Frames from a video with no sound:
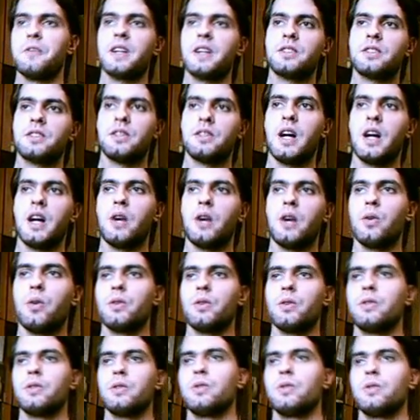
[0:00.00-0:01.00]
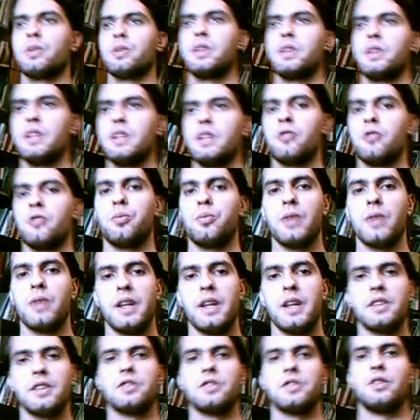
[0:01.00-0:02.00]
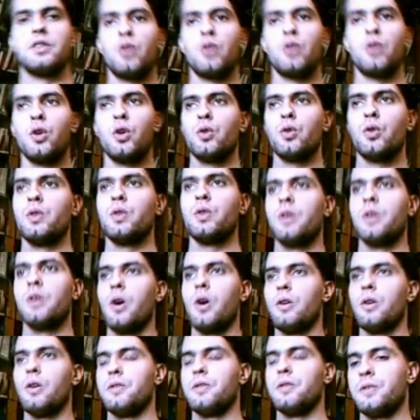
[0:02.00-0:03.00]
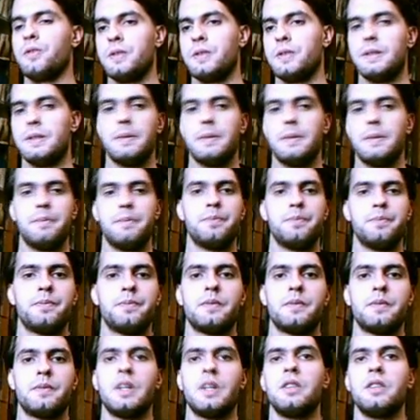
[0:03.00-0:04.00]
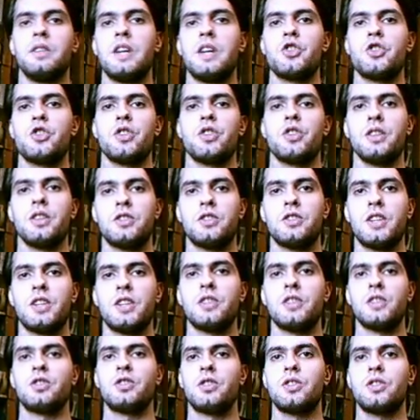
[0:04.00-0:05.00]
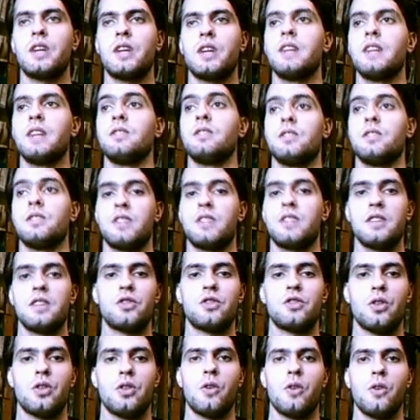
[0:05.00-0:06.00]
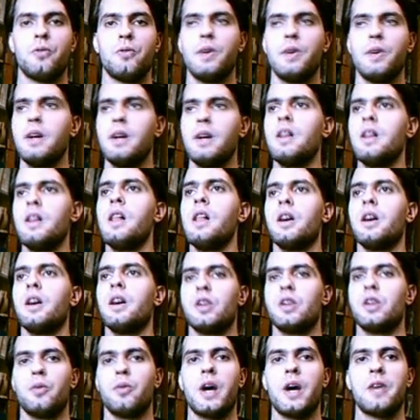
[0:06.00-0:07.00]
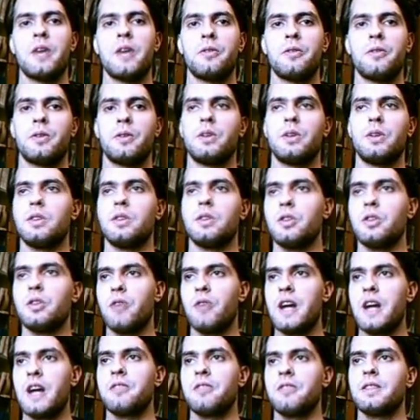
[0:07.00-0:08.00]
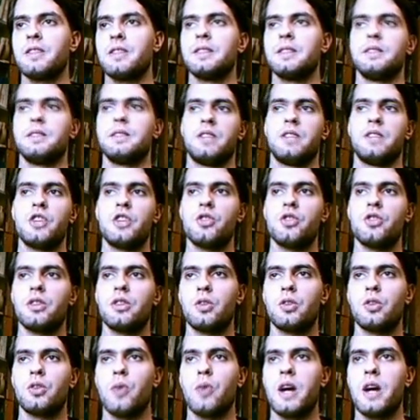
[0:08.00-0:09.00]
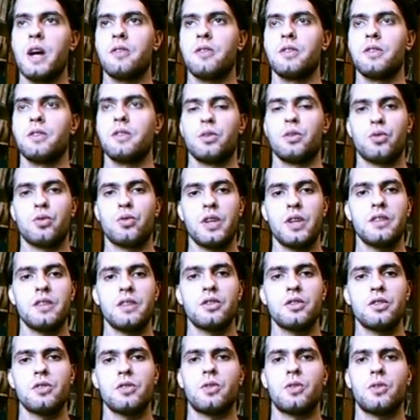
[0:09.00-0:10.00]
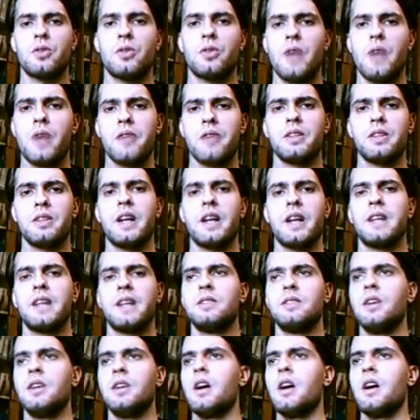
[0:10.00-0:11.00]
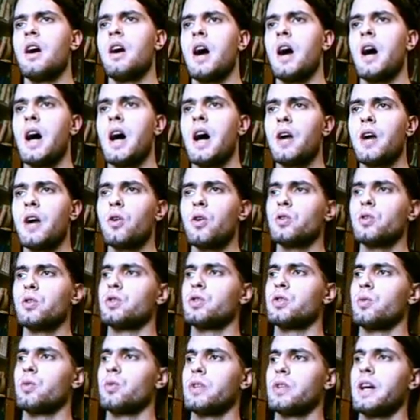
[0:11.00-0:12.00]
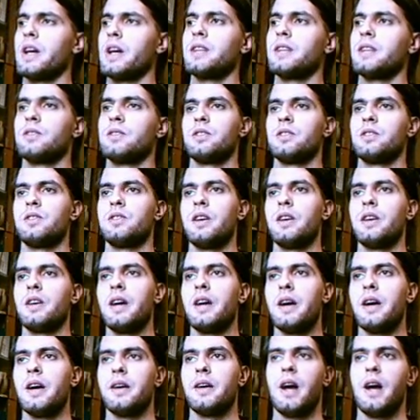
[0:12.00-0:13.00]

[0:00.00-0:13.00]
In fact, now Kiev plays the role of national center and the center of revival, national revival, Ukrainian revival, and I also will add that